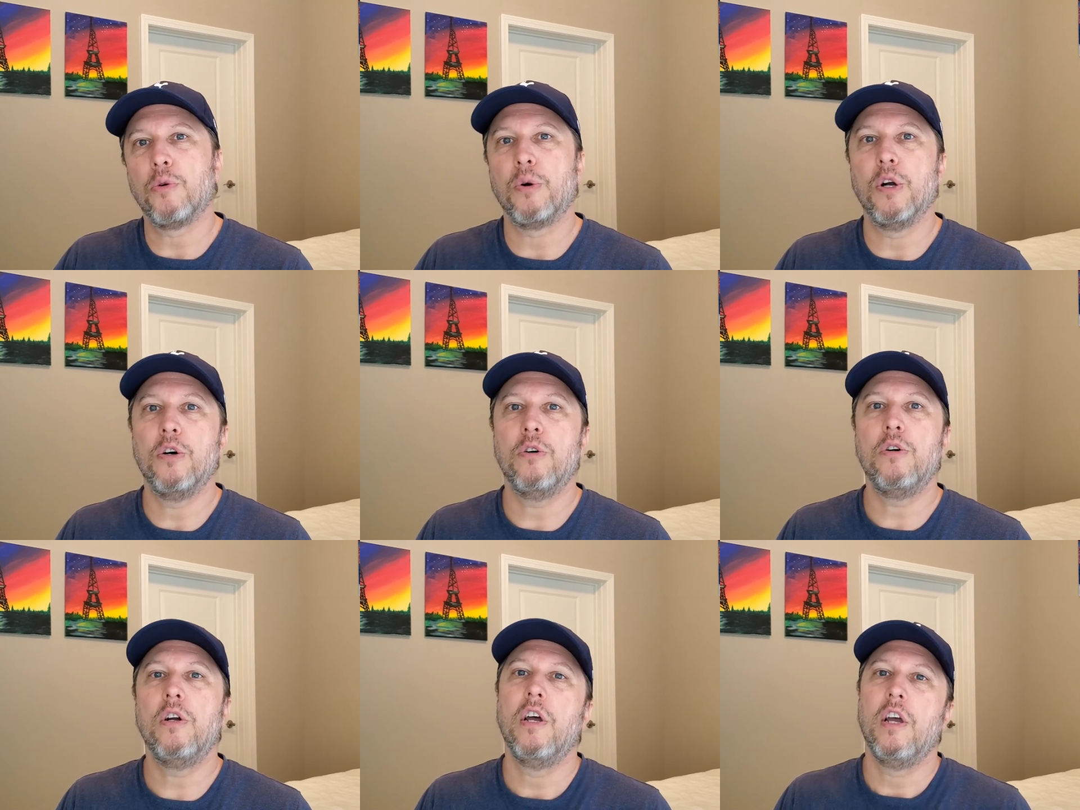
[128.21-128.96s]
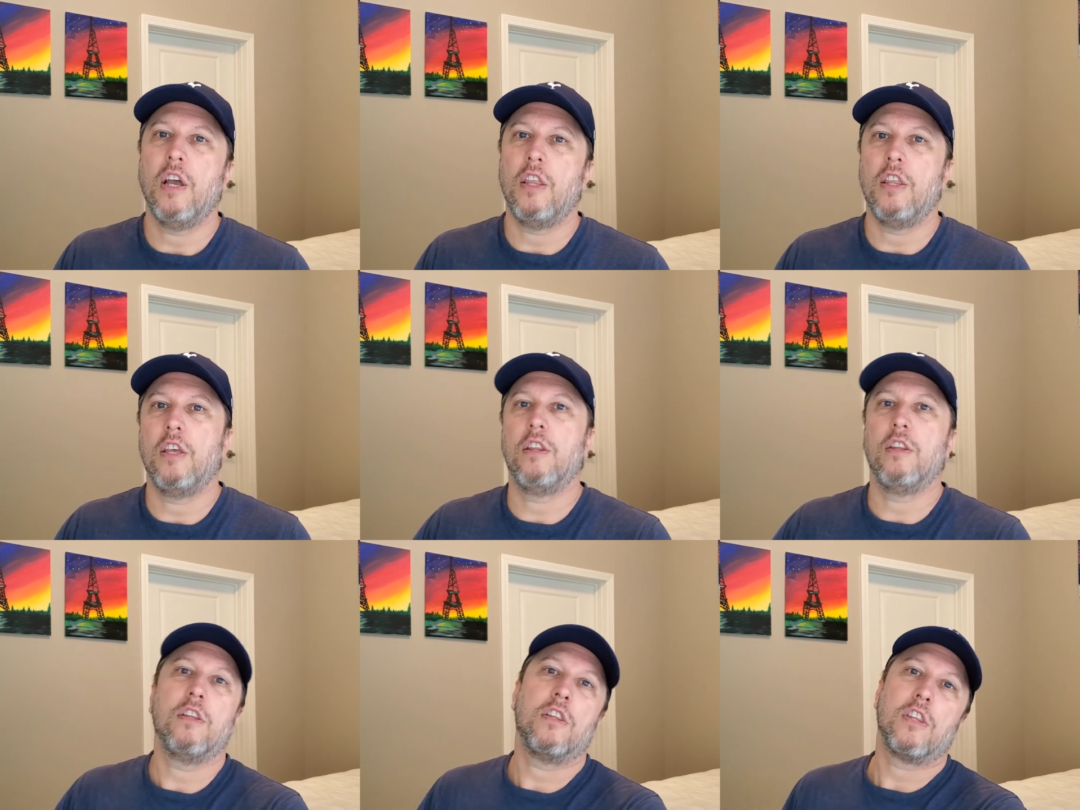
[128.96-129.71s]
road, and
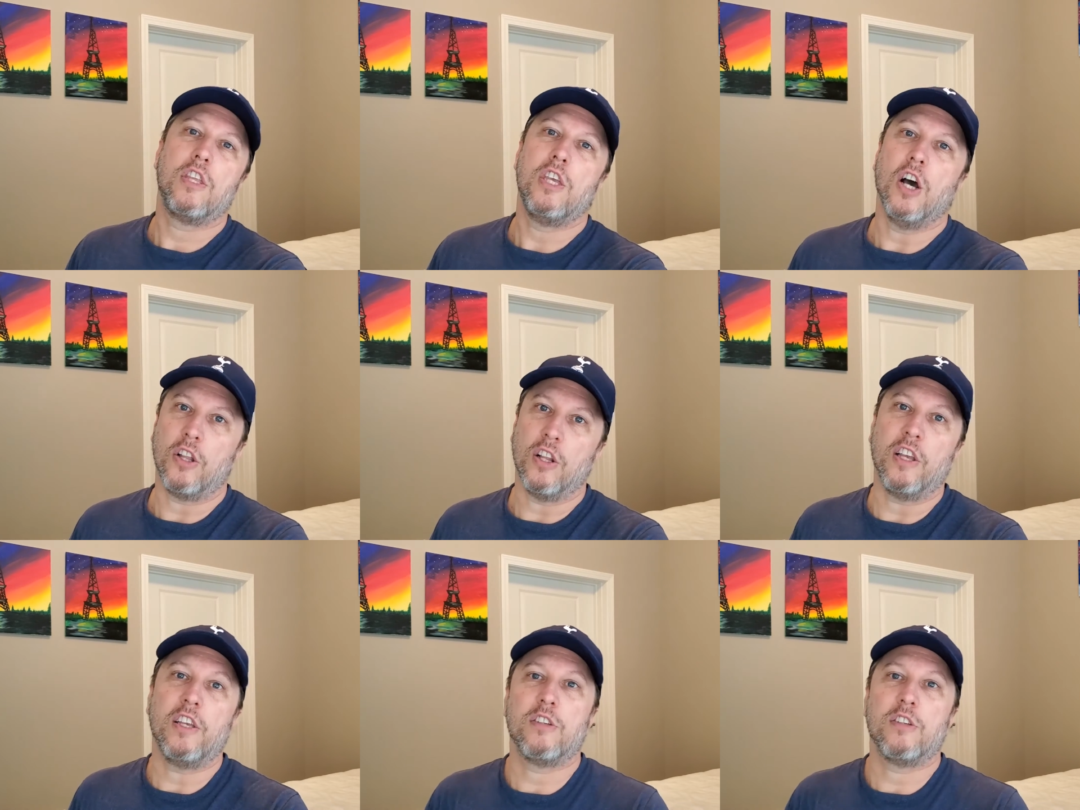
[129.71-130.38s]
then the ugly.